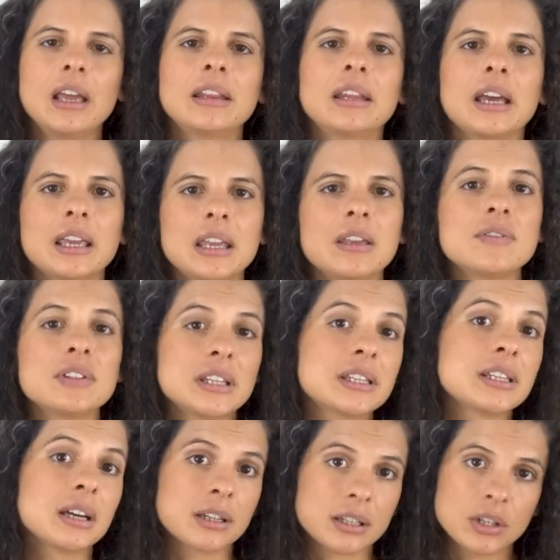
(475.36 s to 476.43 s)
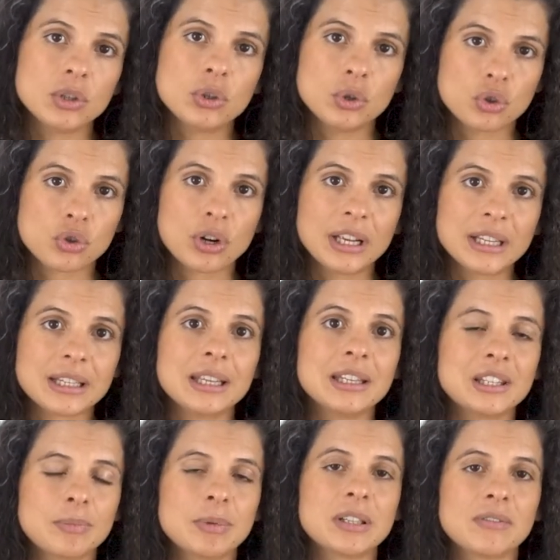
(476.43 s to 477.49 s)
that gives insight into trends in
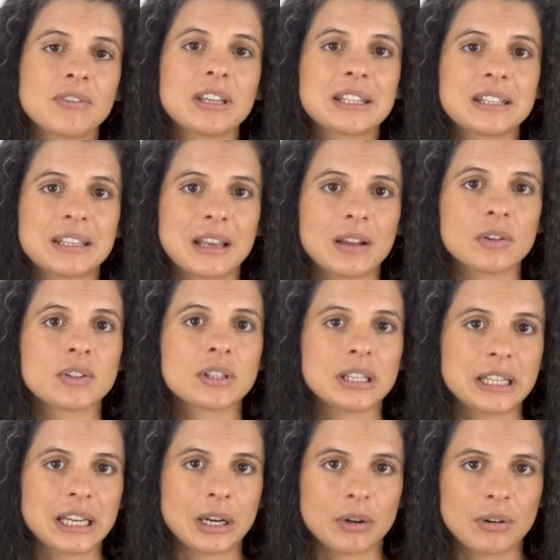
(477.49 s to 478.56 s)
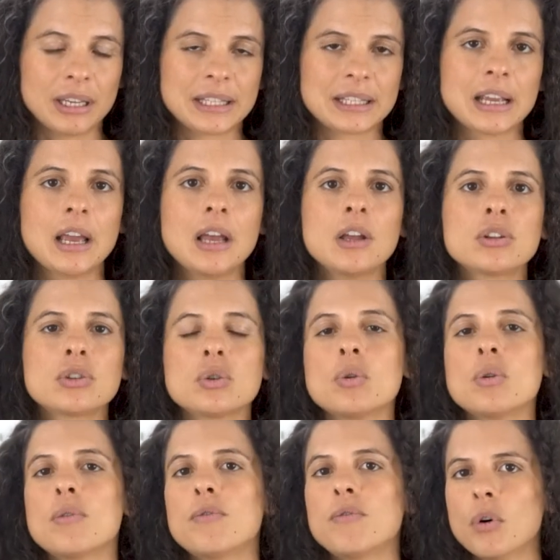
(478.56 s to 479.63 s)
specific sales categories.
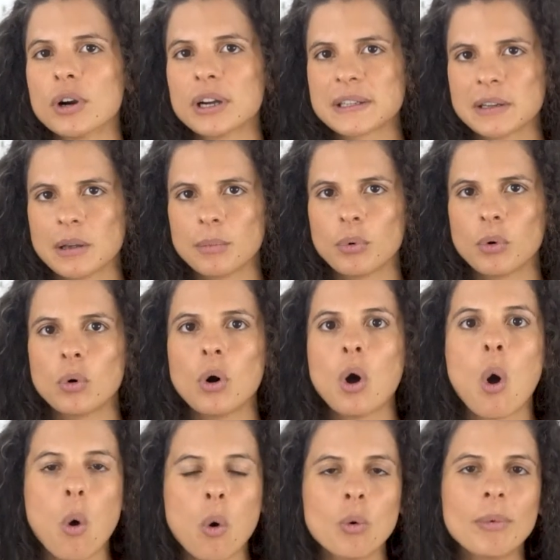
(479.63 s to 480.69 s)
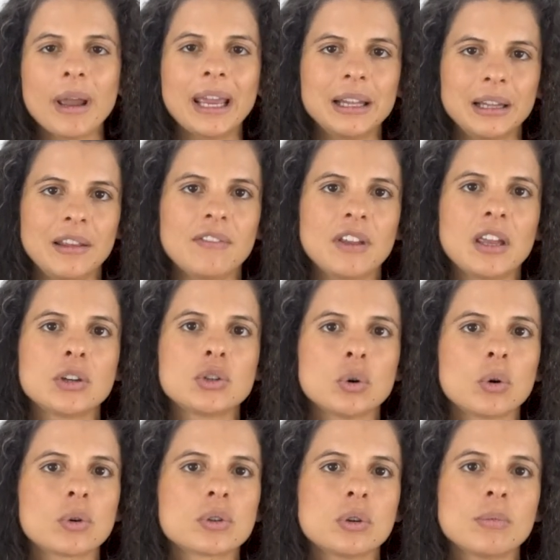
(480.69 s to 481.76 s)
So, for example, Home and Living
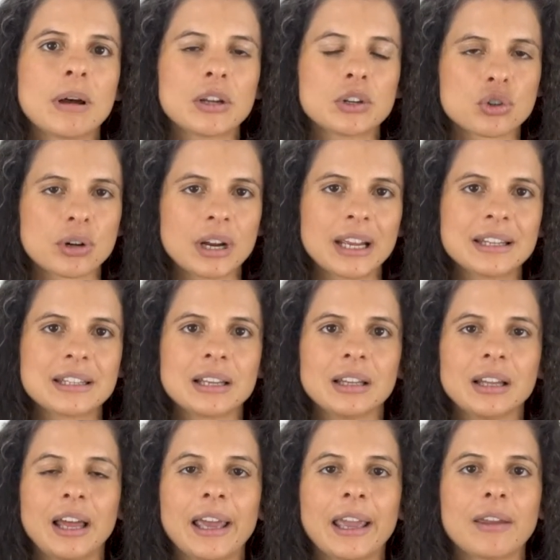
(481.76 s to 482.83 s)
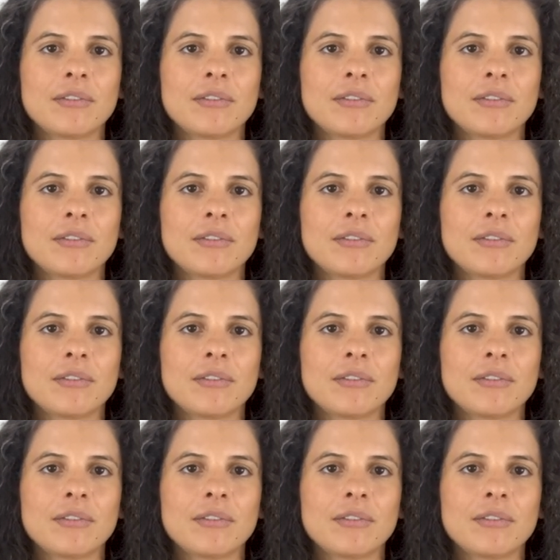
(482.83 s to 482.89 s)
talks about trends like